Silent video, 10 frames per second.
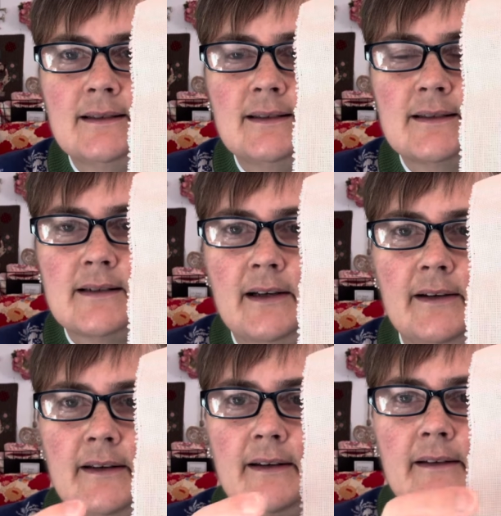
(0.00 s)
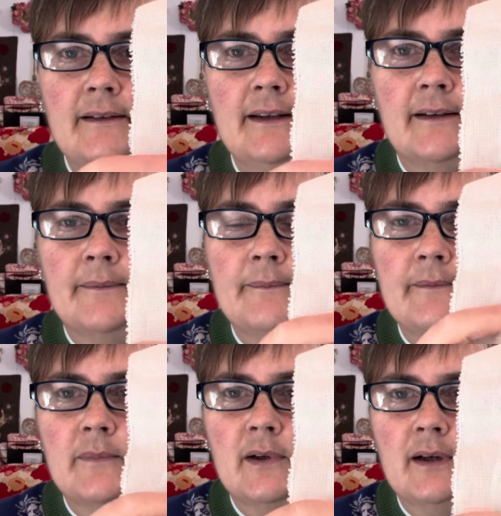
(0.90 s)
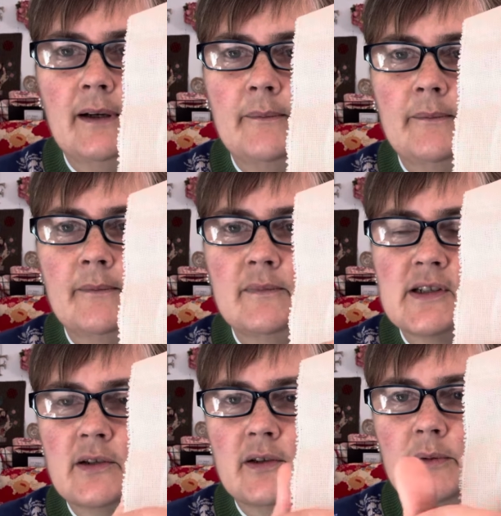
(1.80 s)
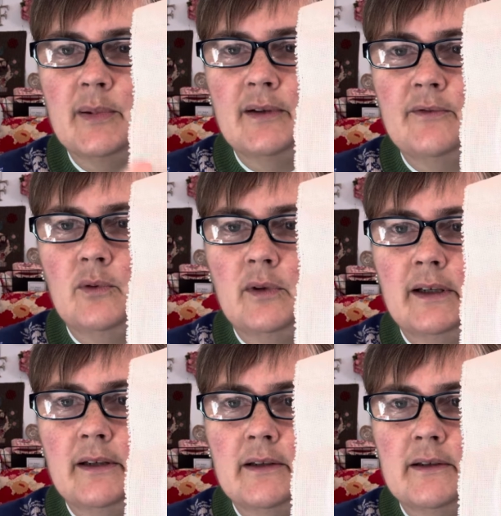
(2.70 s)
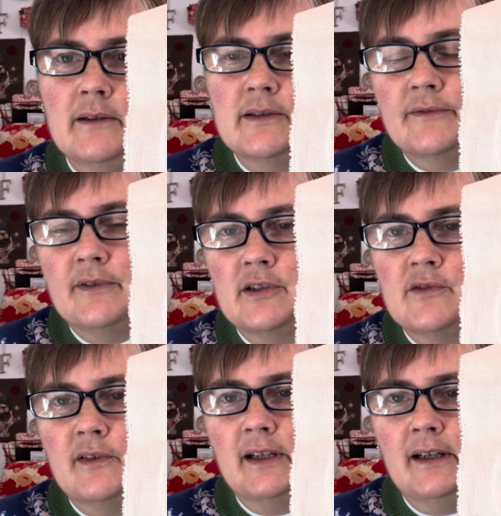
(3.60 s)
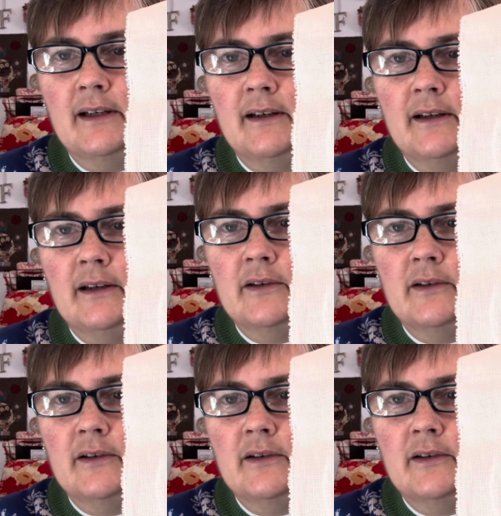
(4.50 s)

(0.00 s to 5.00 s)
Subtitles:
So yeah, just got her pinafore and to finish filling in, and